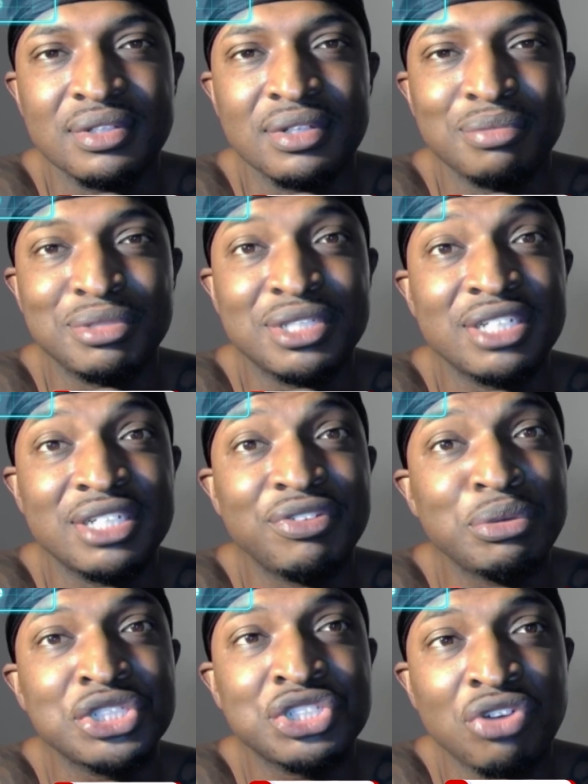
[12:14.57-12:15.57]
Because if it
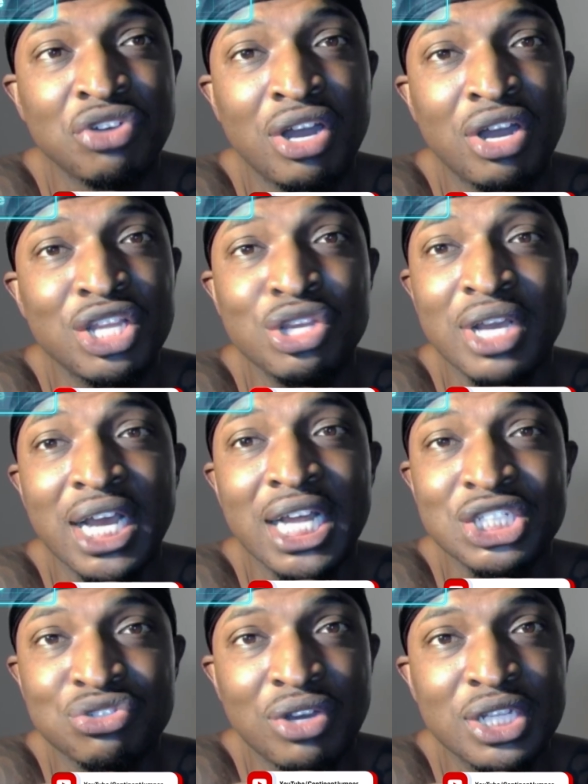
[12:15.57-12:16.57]
was strong and you got
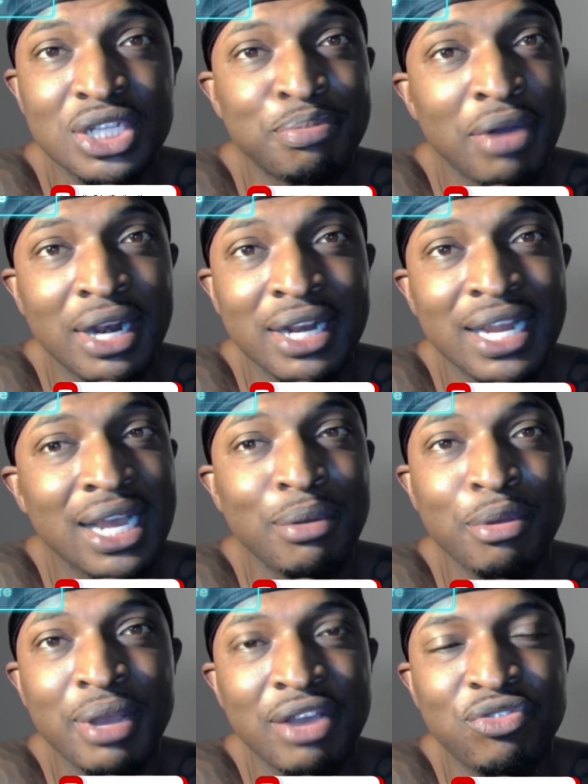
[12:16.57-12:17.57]
drunk, you're probably not
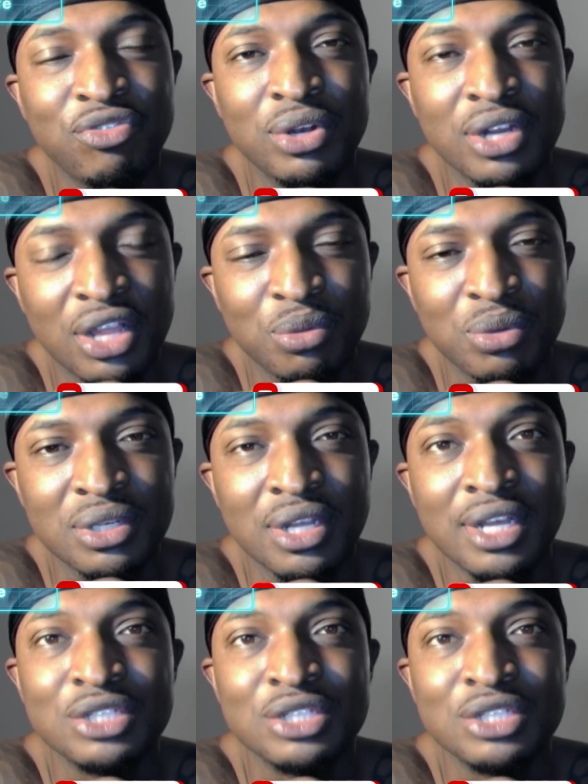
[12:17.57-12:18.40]
coming back for another one.